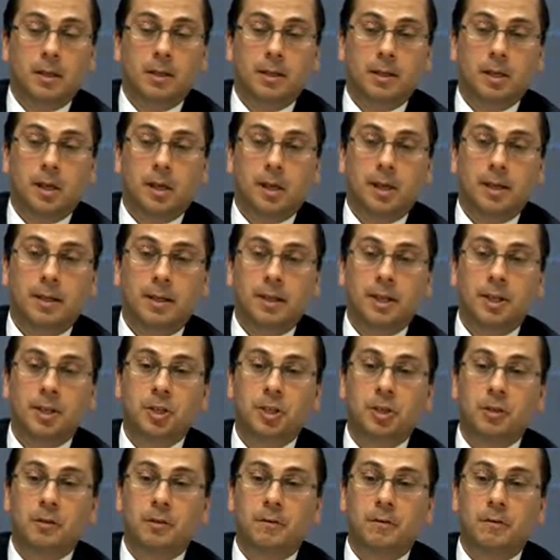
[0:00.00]
So the
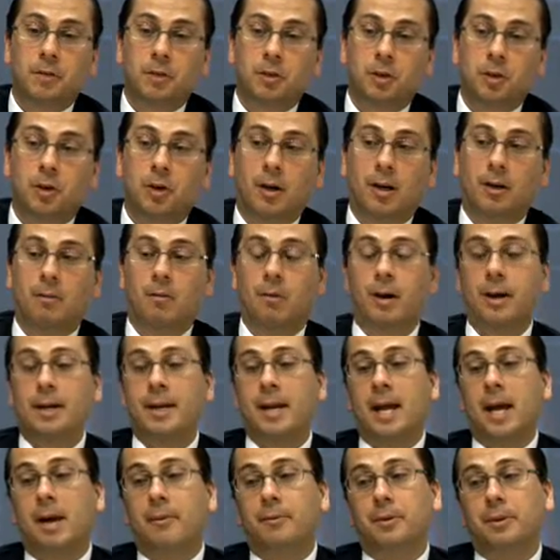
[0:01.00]
issue for China right
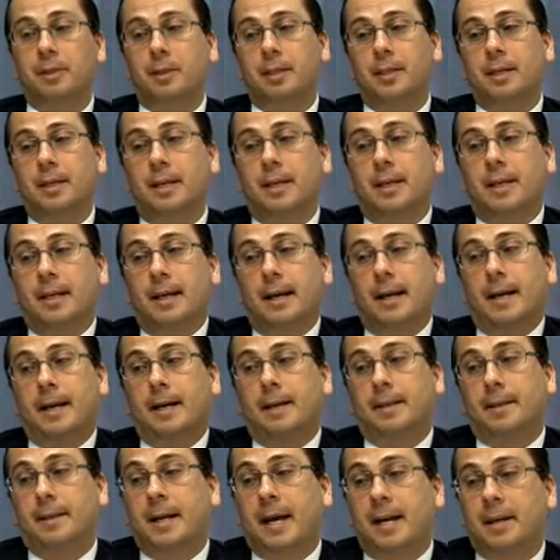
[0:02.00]
now is
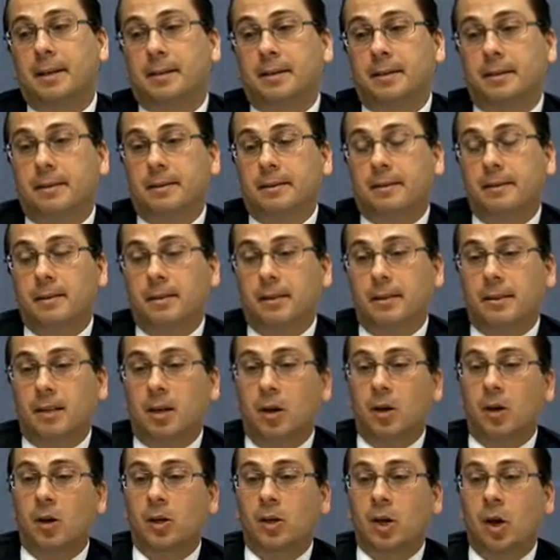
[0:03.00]
that
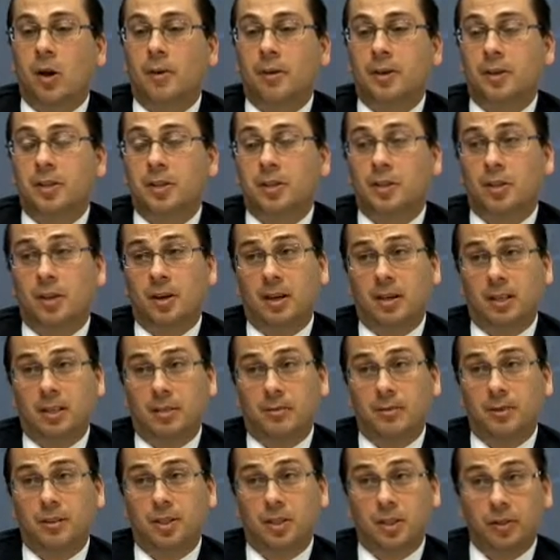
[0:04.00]
ongoing desire
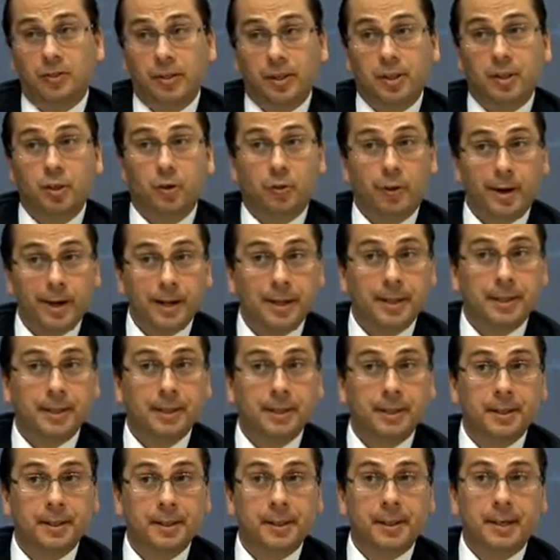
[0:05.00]
to restrict credit
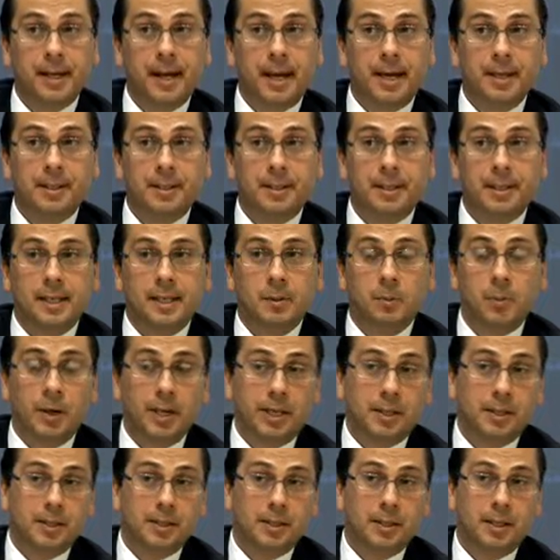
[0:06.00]
has seen
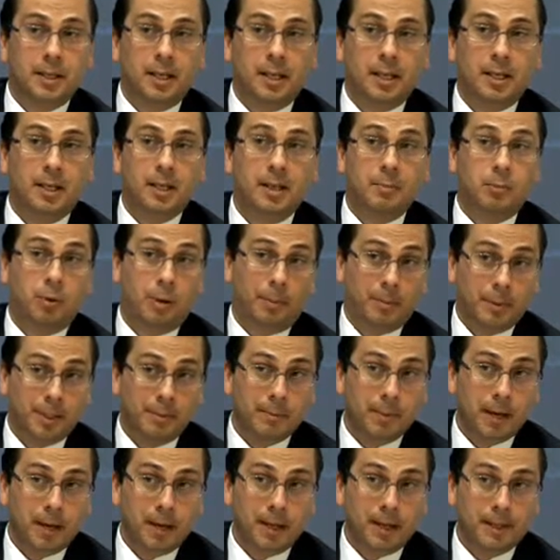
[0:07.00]
weakness in the property
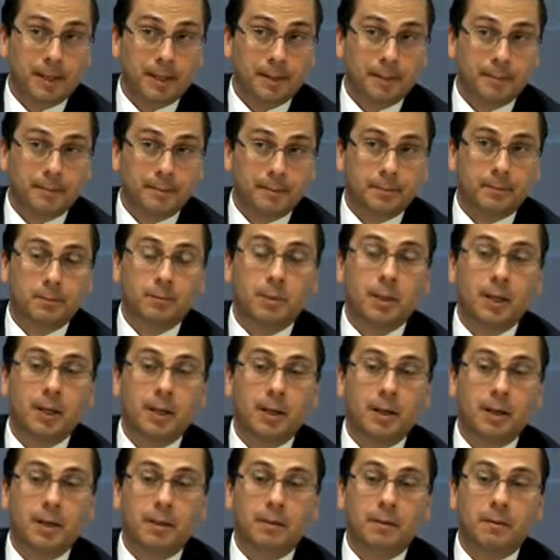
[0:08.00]
market
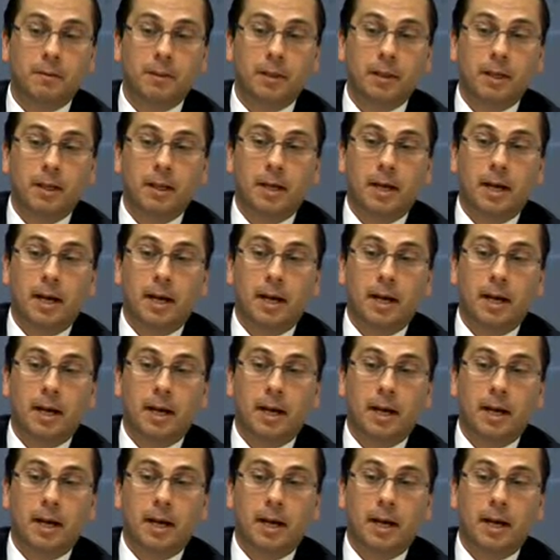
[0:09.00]
with